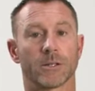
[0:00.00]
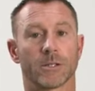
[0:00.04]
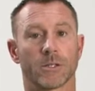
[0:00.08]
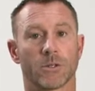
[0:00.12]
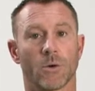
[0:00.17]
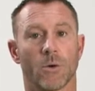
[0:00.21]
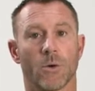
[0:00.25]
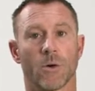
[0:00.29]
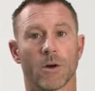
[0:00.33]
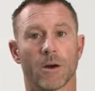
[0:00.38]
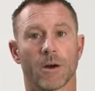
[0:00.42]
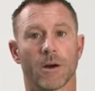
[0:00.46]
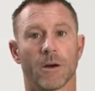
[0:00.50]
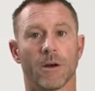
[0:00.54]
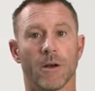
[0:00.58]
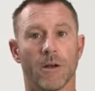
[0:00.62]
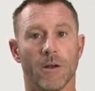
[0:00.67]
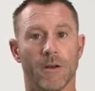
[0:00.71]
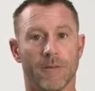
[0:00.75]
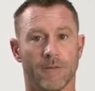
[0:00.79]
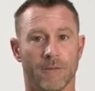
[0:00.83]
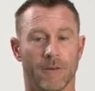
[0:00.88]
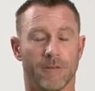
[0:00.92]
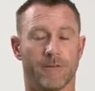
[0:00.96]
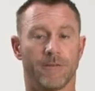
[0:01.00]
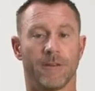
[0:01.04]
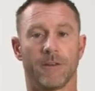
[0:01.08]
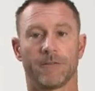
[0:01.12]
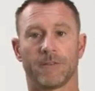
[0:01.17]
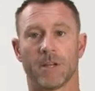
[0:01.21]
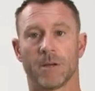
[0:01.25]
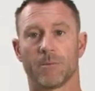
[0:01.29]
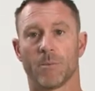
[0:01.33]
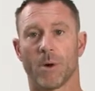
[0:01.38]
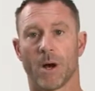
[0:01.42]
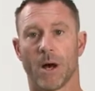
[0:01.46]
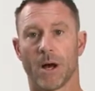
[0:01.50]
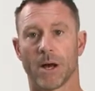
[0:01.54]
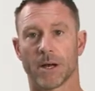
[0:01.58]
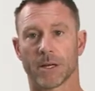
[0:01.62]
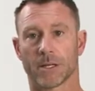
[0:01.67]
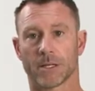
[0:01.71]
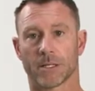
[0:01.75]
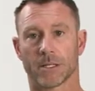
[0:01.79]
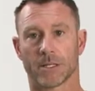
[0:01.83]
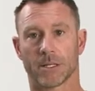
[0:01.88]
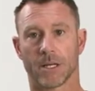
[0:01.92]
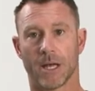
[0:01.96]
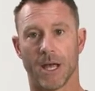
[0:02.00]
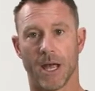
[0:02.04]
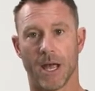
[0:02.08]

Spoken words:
store for 50 bucks